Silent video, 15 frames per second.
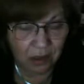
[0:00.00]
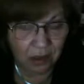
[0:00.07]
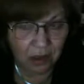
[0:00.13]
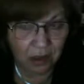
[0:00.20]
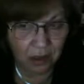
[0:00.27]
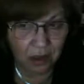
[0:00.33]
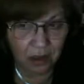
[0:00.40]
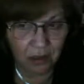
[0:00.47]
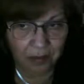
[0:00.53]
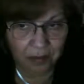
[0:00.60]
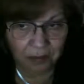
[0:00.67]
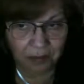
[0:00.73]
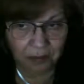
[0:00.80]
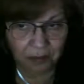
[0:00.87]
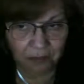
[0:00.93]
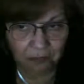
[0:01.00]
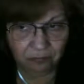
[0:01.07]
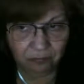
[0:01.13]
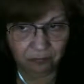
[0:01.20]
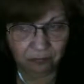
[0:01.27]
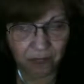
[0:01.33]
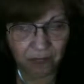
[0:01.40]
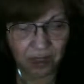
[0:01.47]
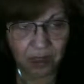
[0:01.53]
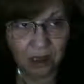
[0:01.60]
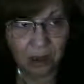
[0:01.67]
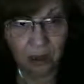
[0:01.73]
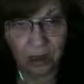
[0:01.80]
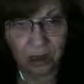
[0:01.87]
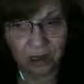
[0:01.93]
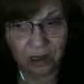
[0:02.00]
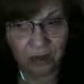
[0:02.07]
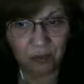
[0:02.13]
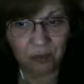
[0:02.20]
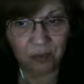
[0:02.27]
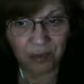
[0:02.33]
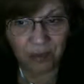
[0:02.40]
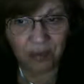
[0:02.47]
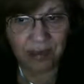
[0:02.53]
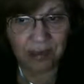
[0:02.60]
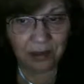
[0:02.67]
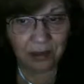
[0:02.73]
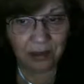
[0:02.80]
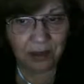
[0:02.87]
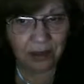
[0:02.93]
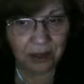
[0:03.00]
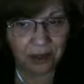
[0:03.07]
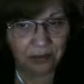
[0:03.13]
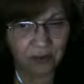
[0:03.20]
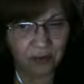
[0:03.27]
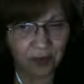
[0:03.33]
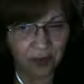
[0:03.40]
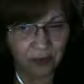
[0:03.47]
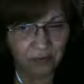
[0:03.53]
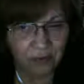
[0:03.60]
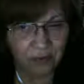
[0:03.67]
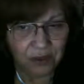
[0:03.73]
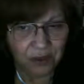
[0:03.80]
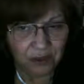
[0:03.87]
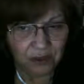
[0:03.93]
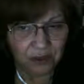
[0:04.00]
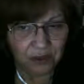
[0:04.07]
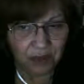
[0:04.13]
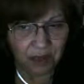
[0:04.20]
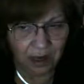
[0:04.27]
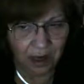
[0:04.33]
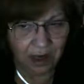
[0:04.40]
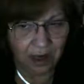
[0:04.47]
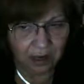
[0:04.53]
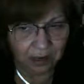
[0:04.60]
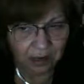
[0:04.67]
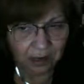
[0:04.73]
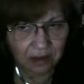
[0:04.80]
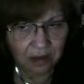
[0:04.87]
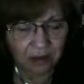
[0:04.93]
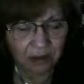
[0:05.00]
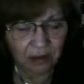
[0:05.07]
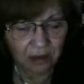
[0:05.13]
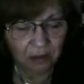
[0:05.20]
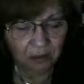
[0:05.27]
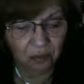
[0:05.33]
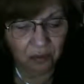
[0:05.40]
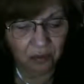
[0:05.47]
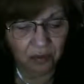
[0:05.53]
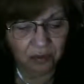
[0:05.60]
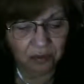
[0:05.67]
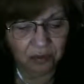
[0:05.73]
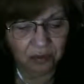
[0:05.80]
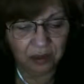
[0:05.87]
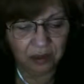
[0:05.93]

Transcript: Well, it would be like an undercover officer, Kay, but